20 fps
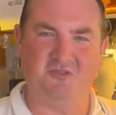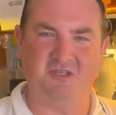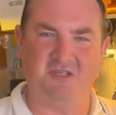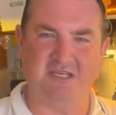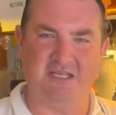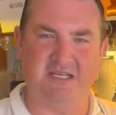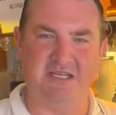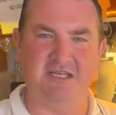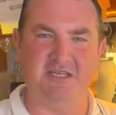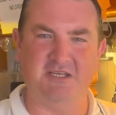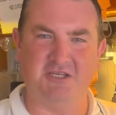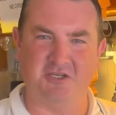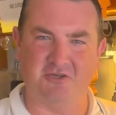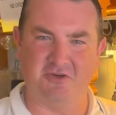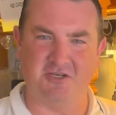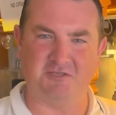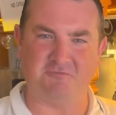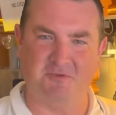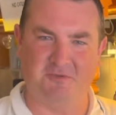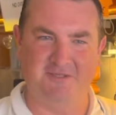clean and
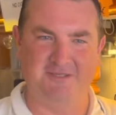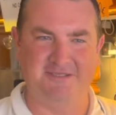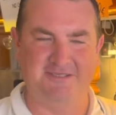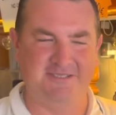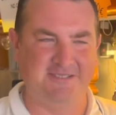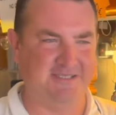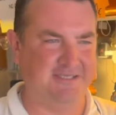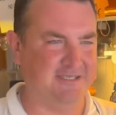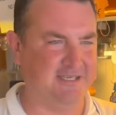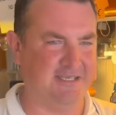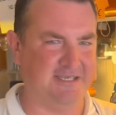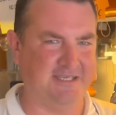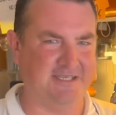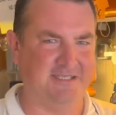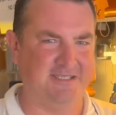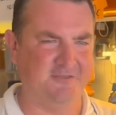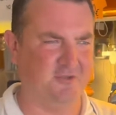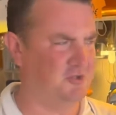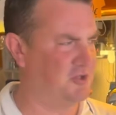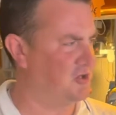crisp.
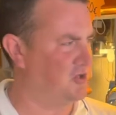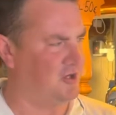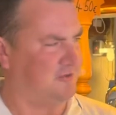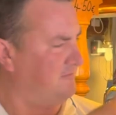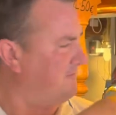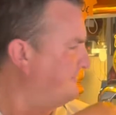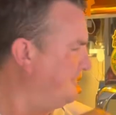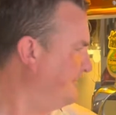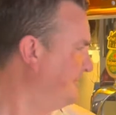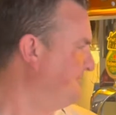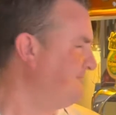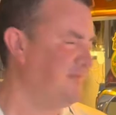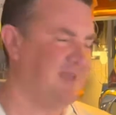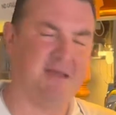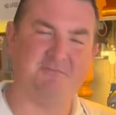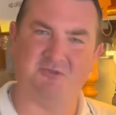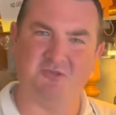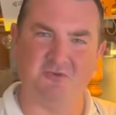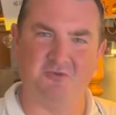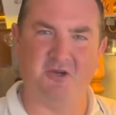Also got
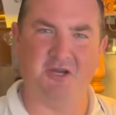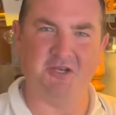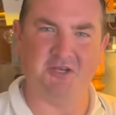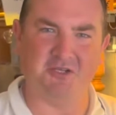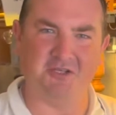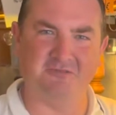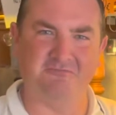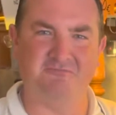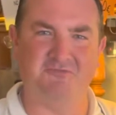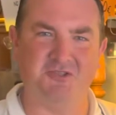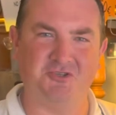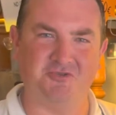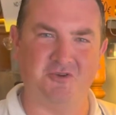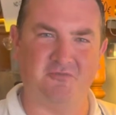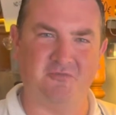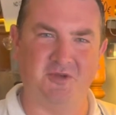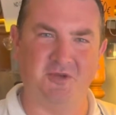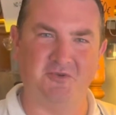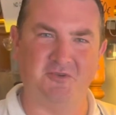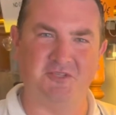Amstel, Heineken,
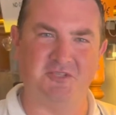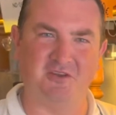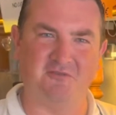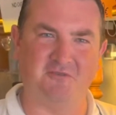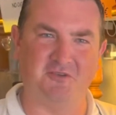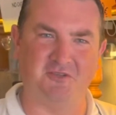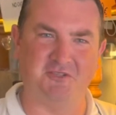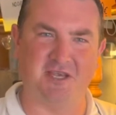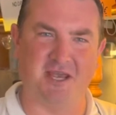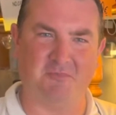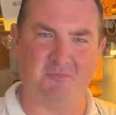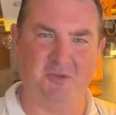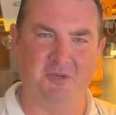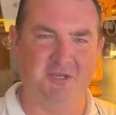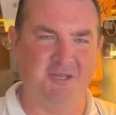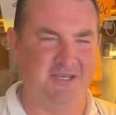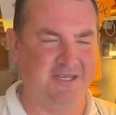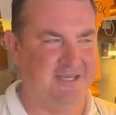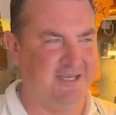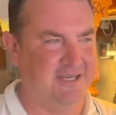Strongbow and stuff on tap.
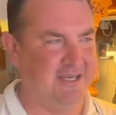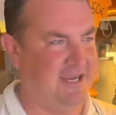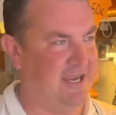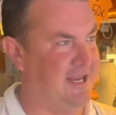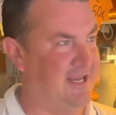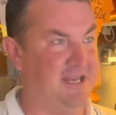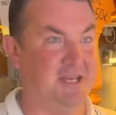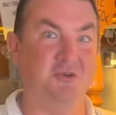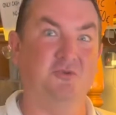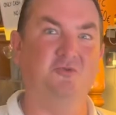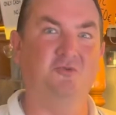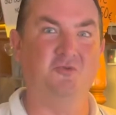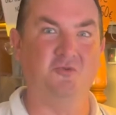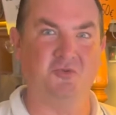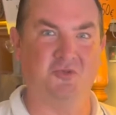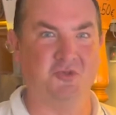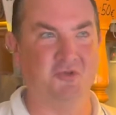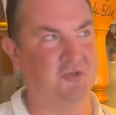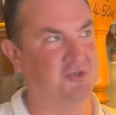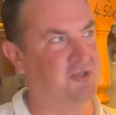And then
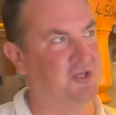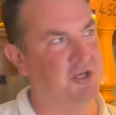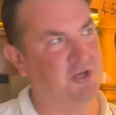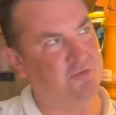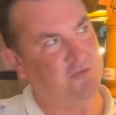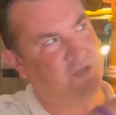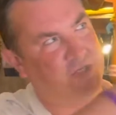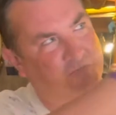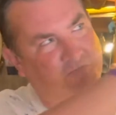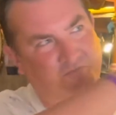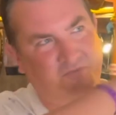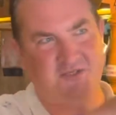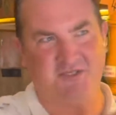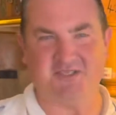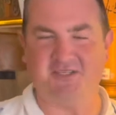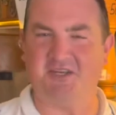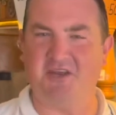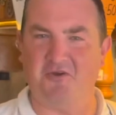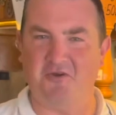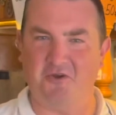all sorts of loop
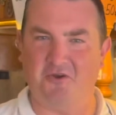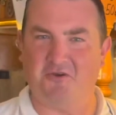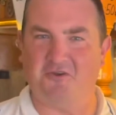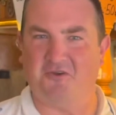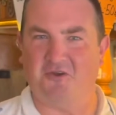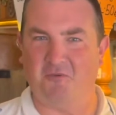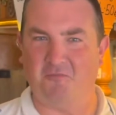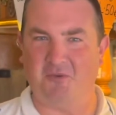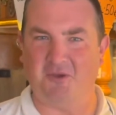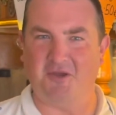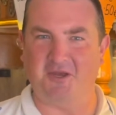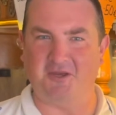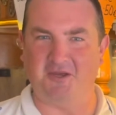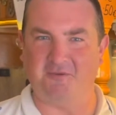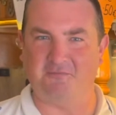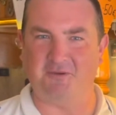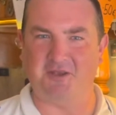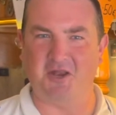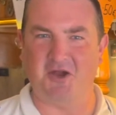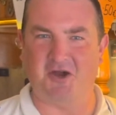dupes going on up
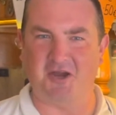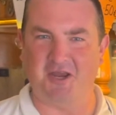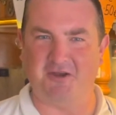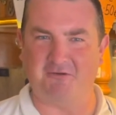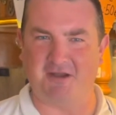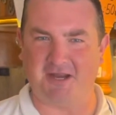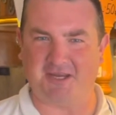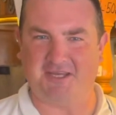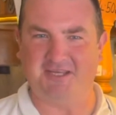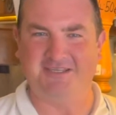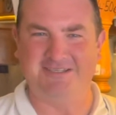in the higher rack.